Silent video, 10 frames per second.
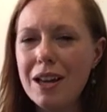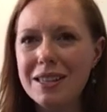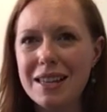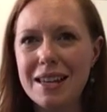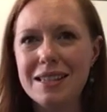I
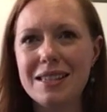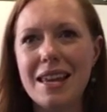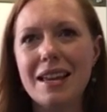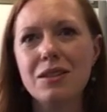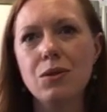say
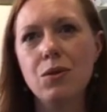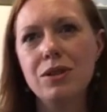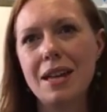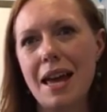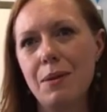6 or
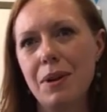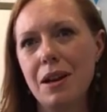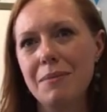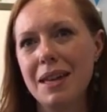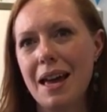10 when
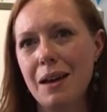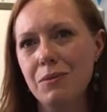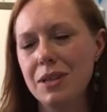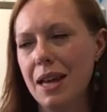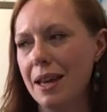I'm
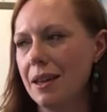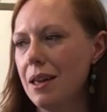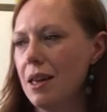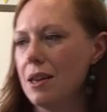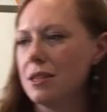counting.
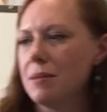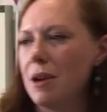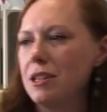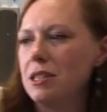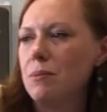So
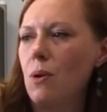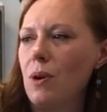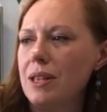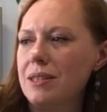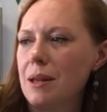my
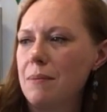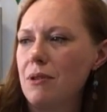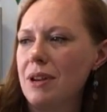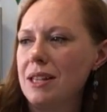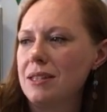smallest
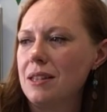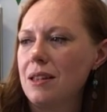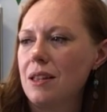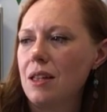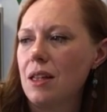number is
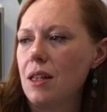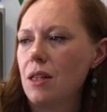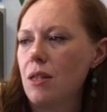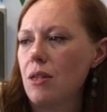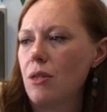
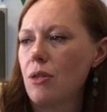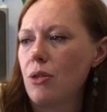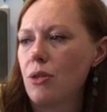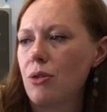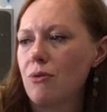
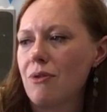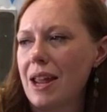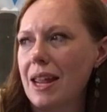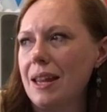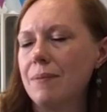
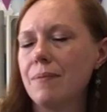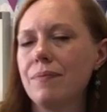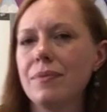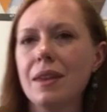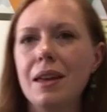3.
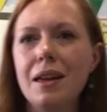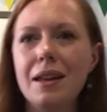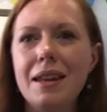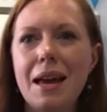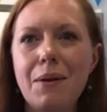
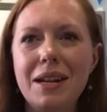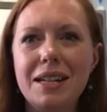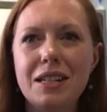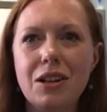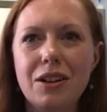Now I
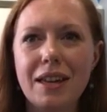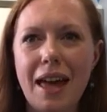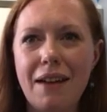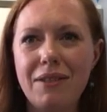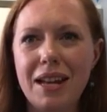need to look
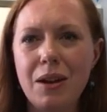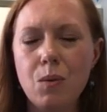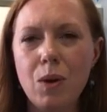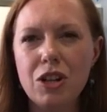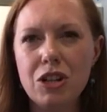carefully.
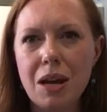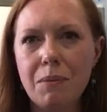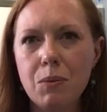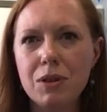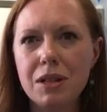Which
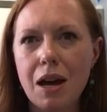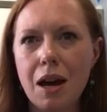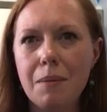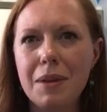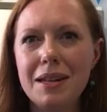number would
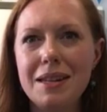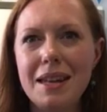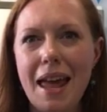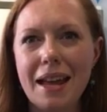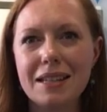come
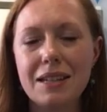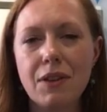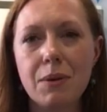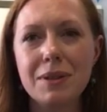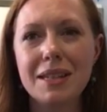next
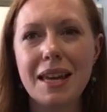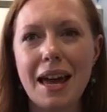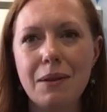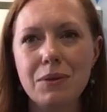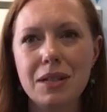if I was
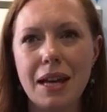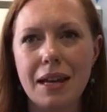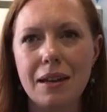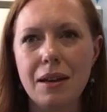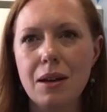counting?